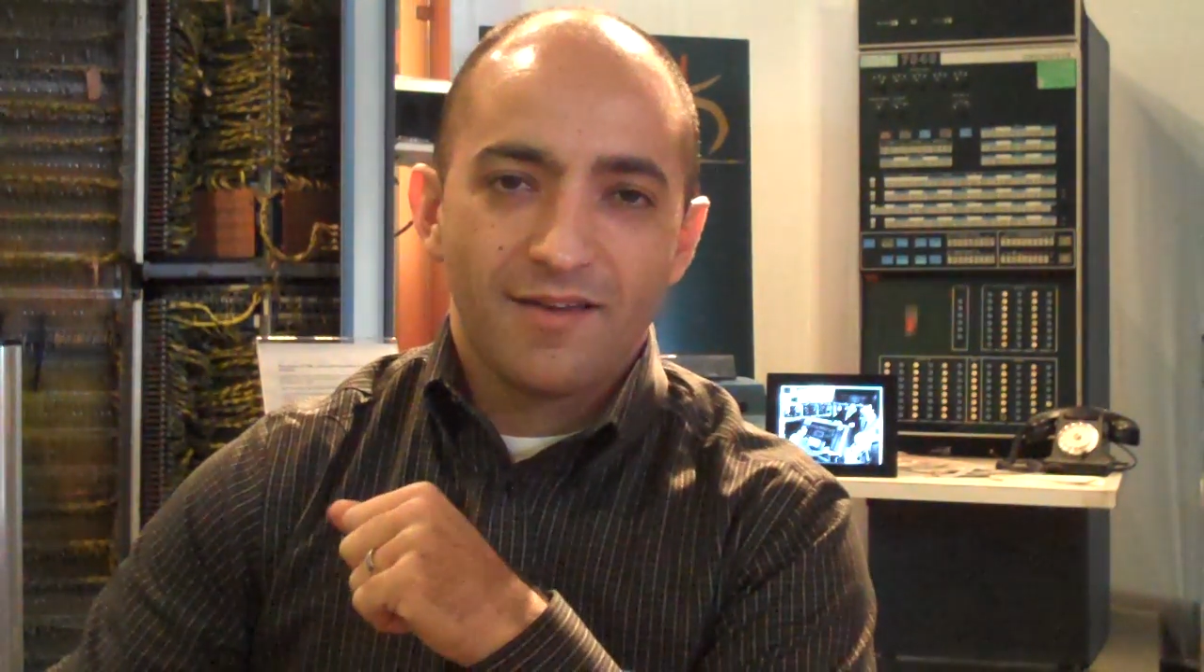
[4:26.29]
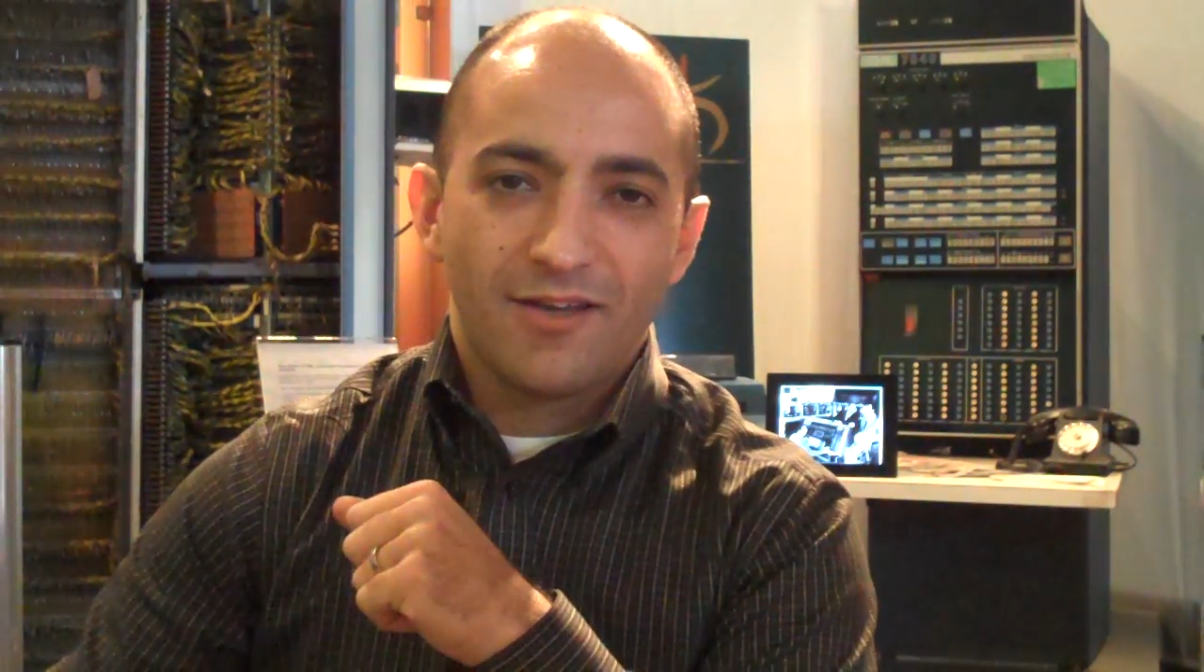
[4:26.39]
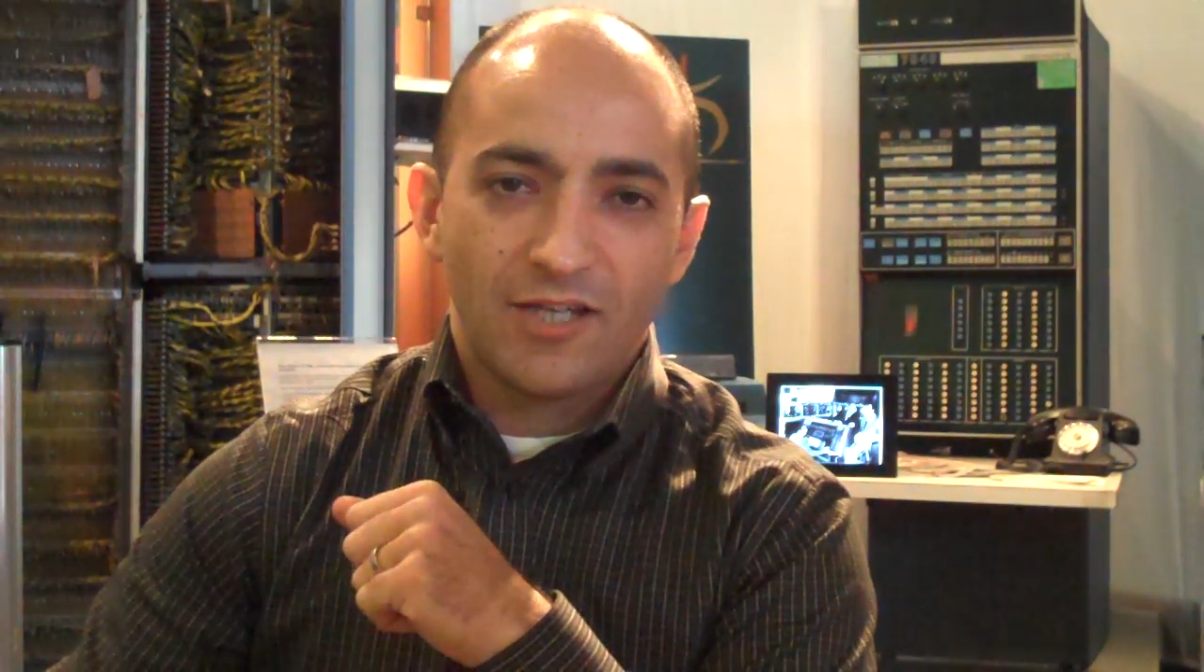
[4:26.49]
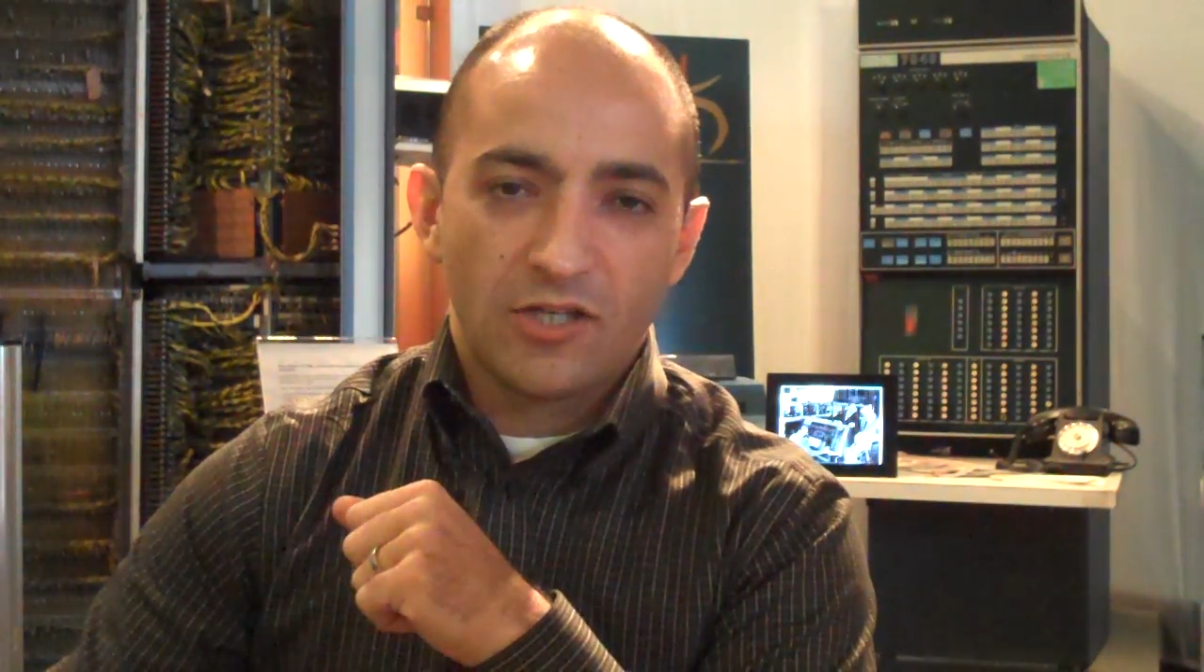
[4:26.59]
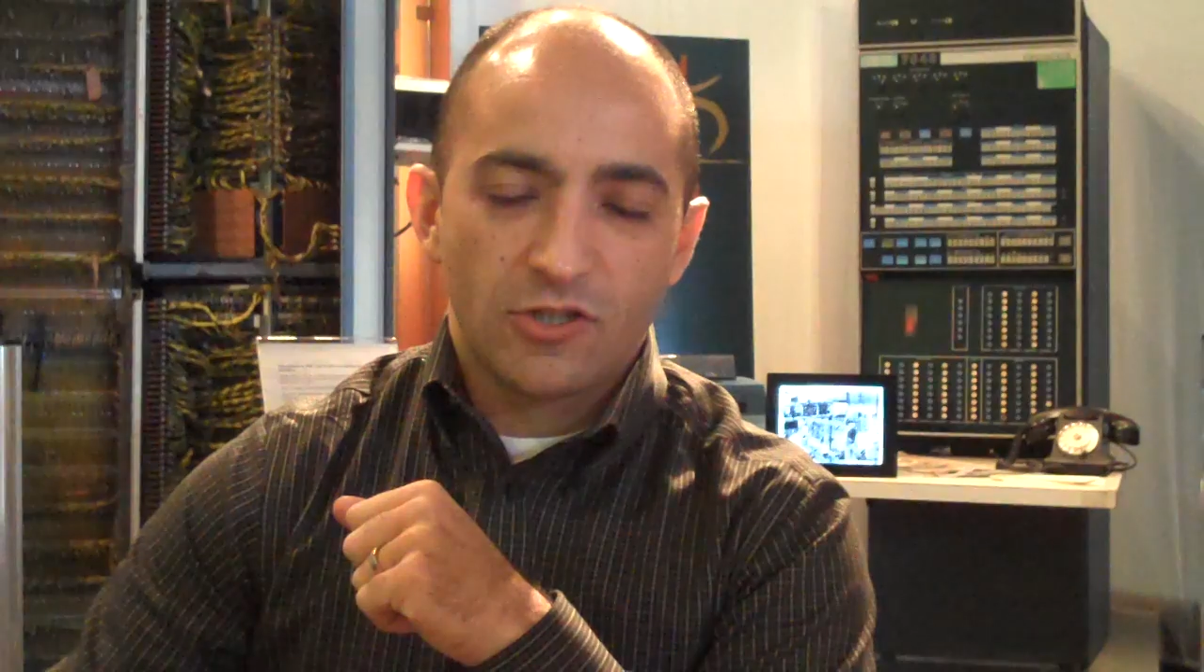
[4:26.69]

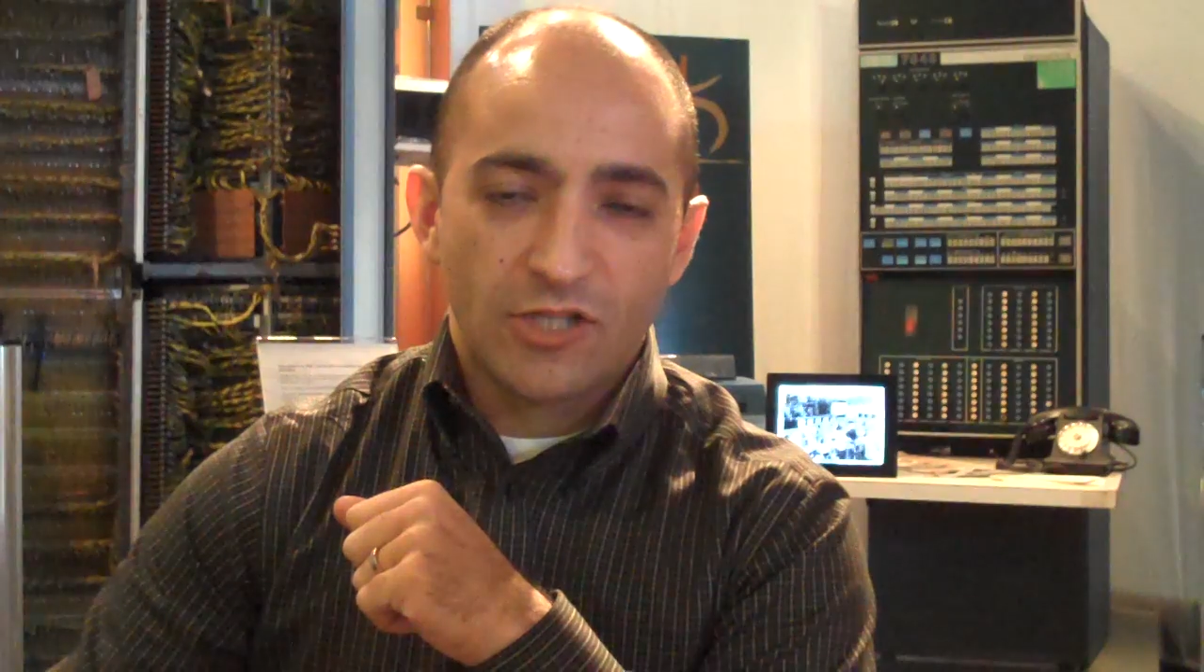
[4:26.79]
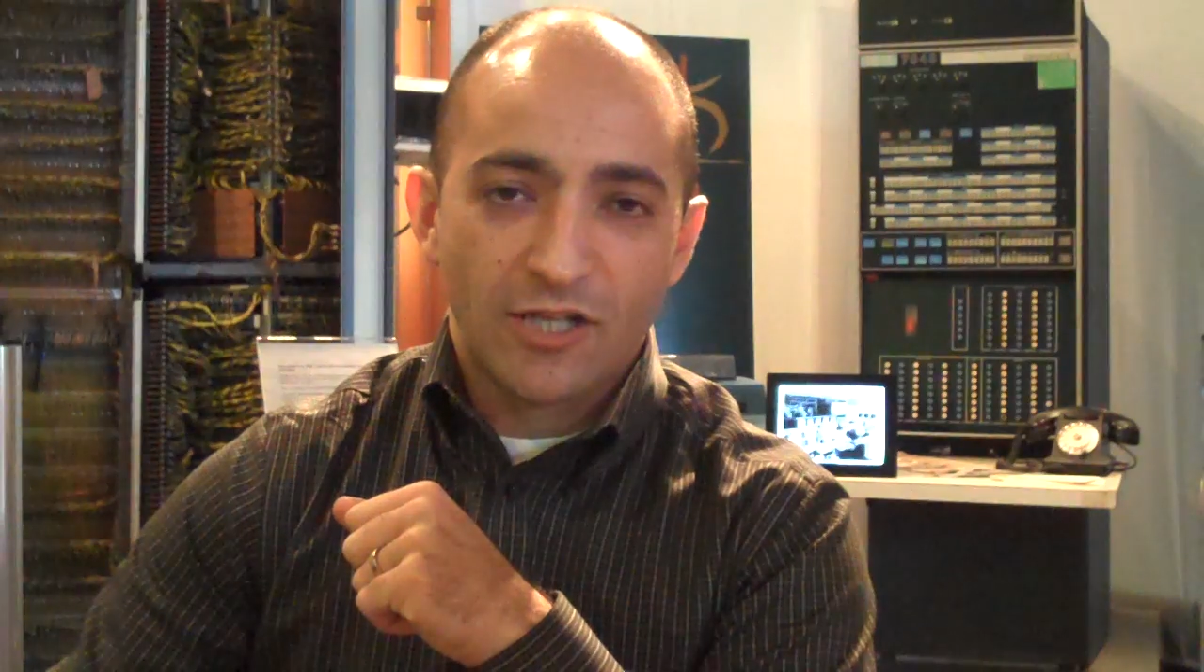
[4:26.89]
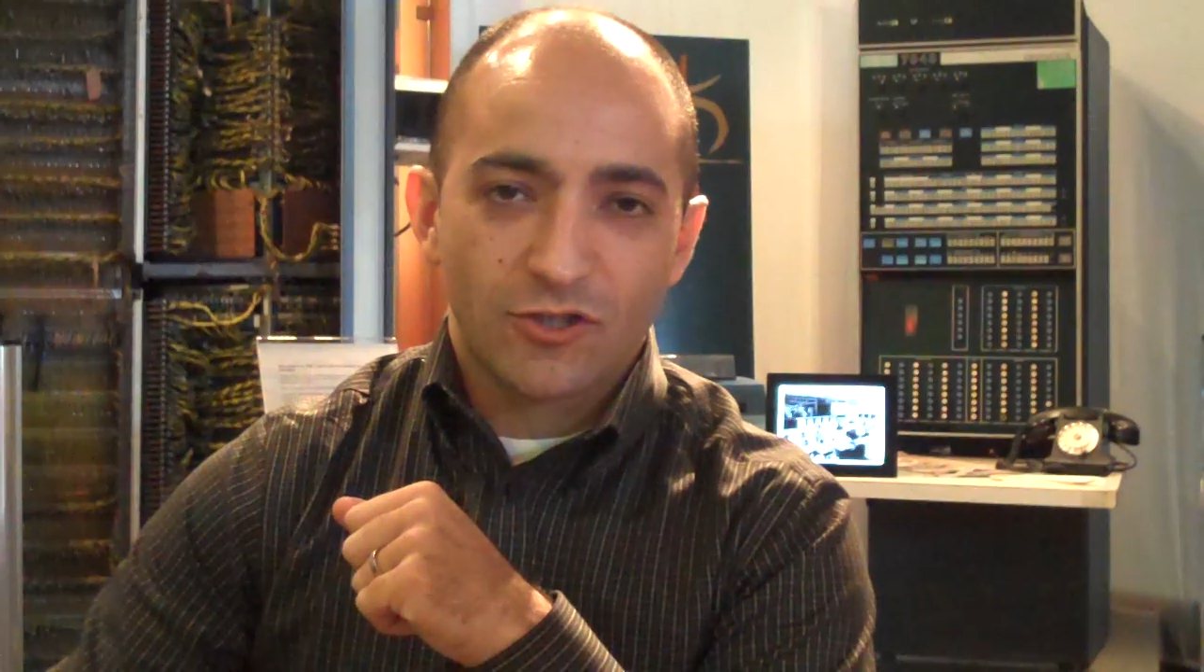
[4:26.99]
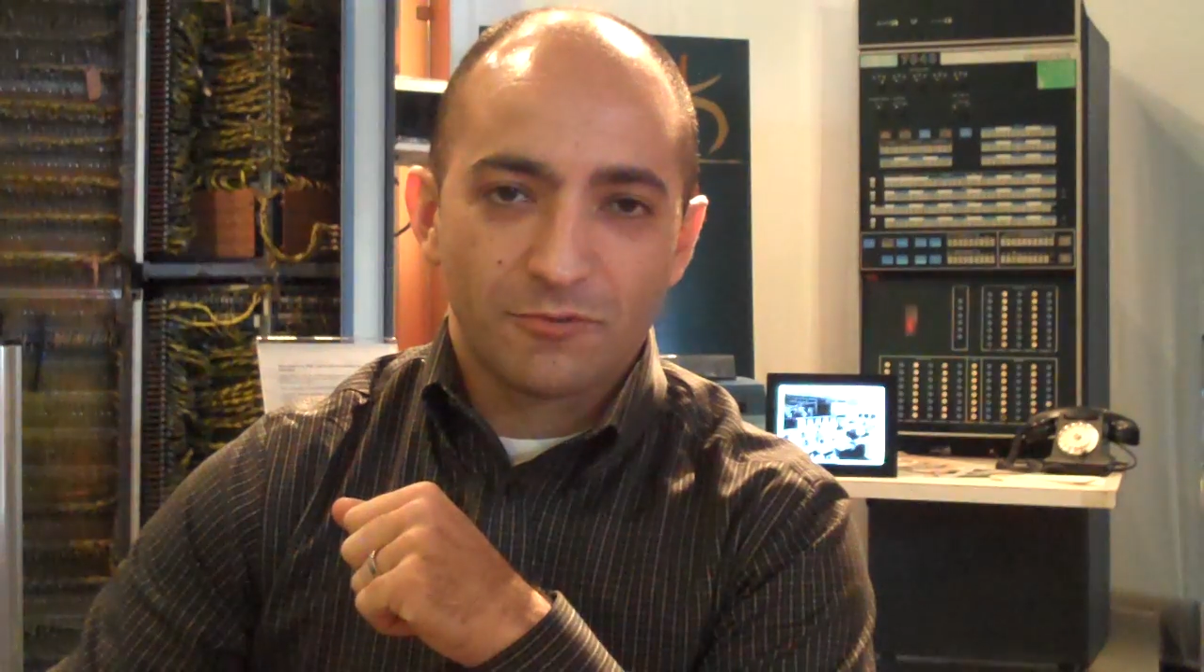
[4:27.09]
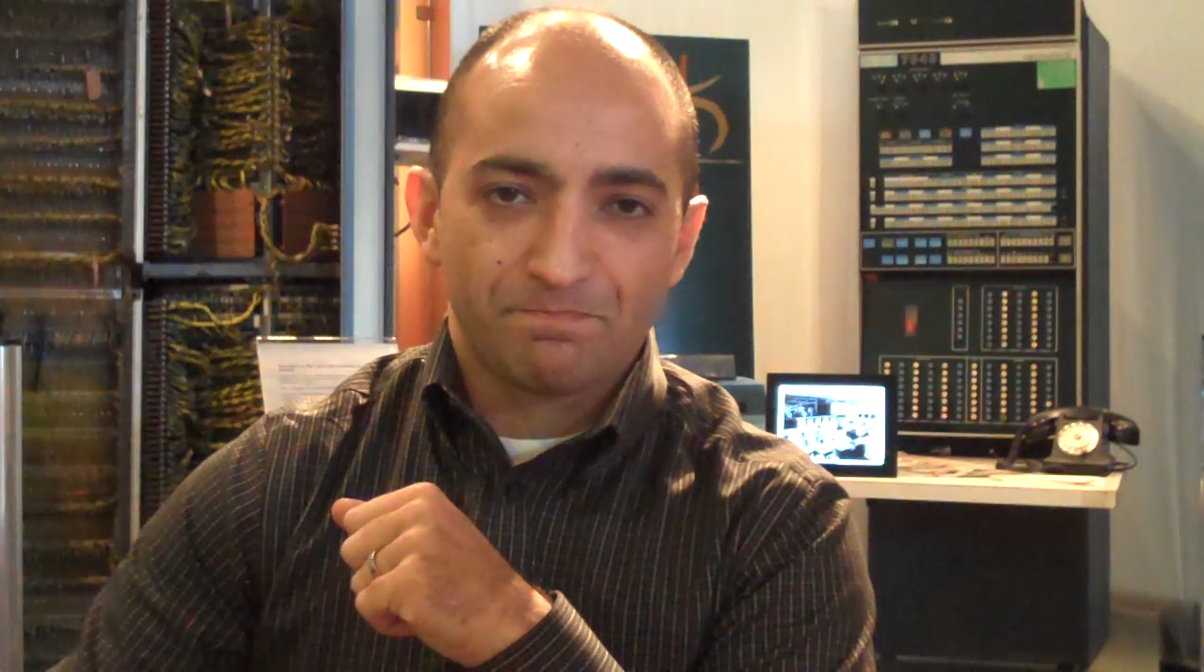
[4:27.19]
an
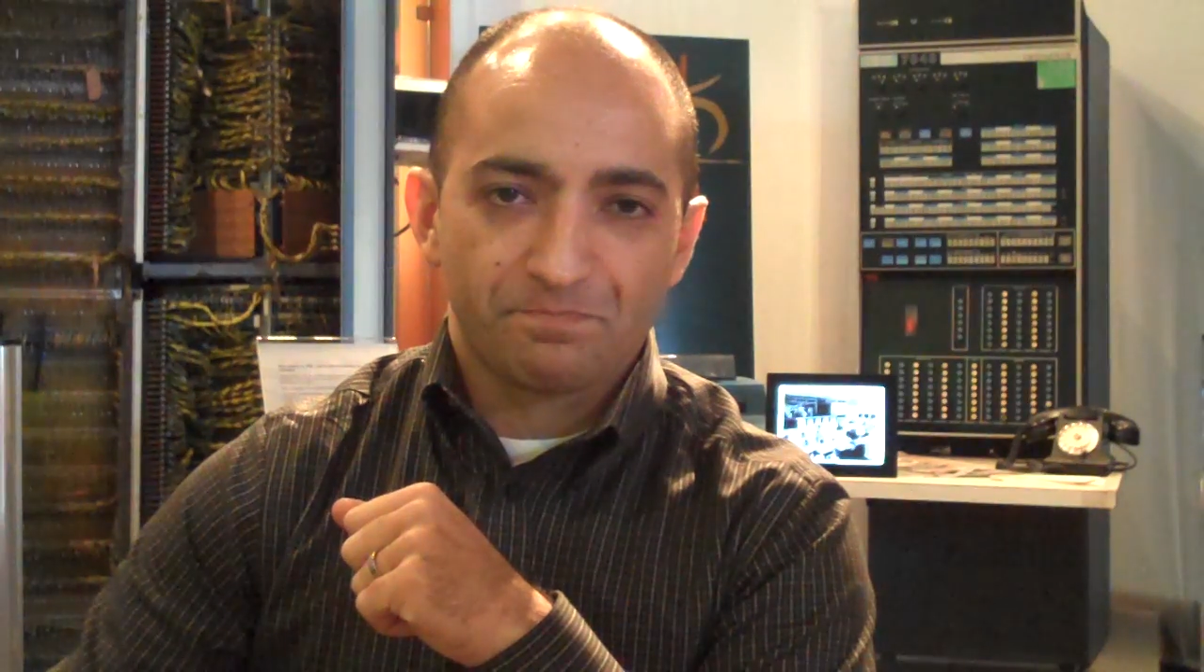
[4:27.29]
indigestion.